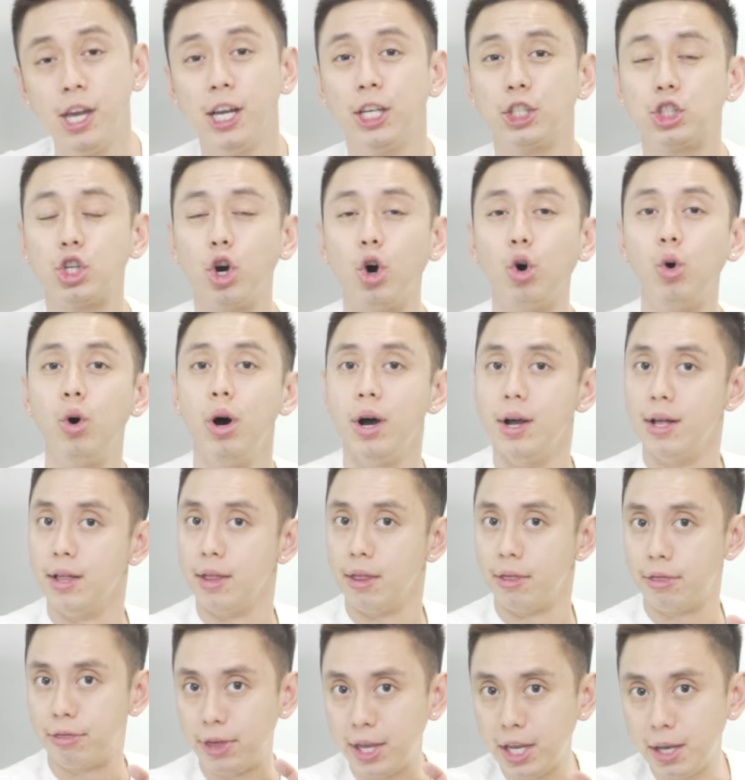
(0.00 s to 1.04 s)
So
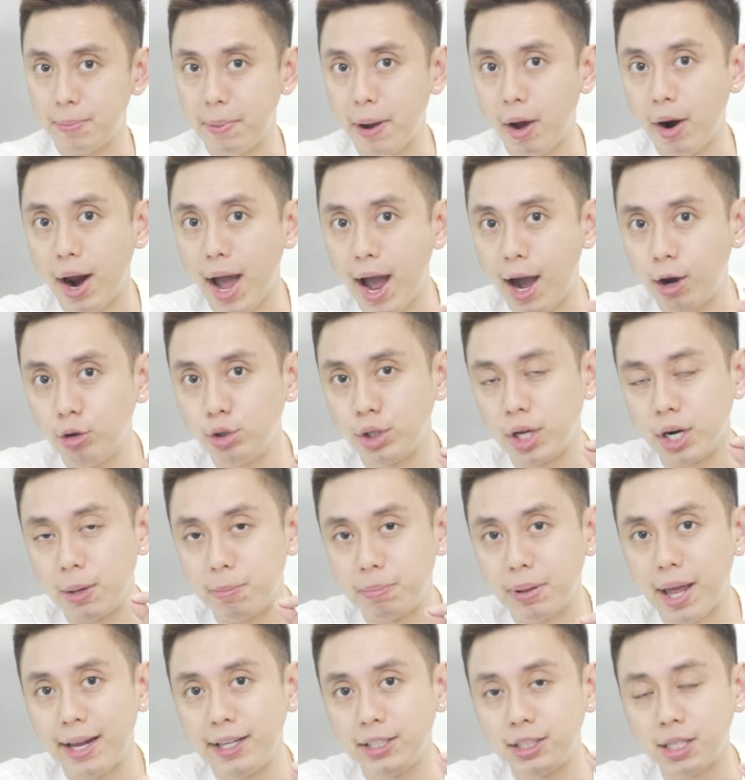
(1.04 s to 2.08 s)
think about how you can
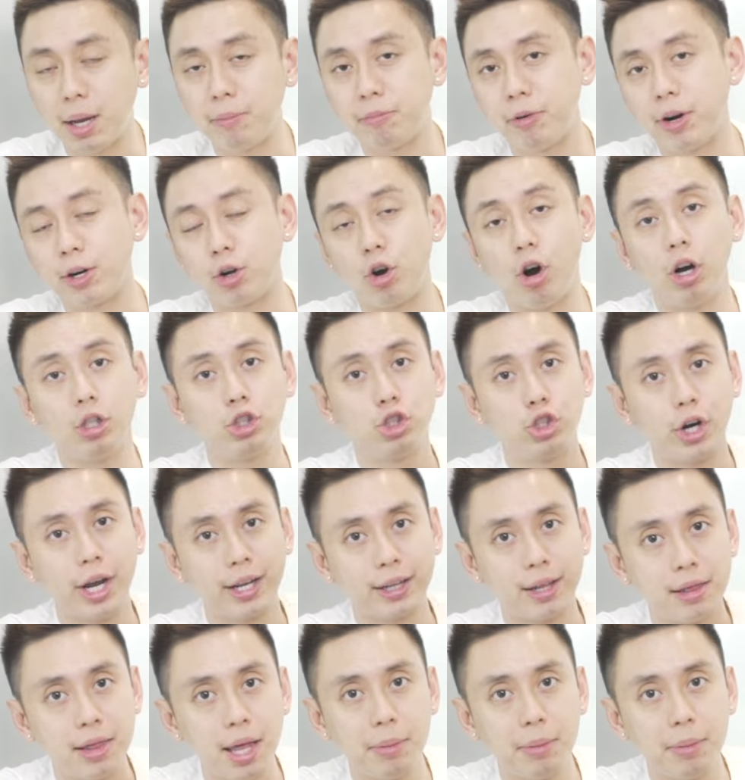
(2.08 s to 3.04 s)
apply this upfront contract.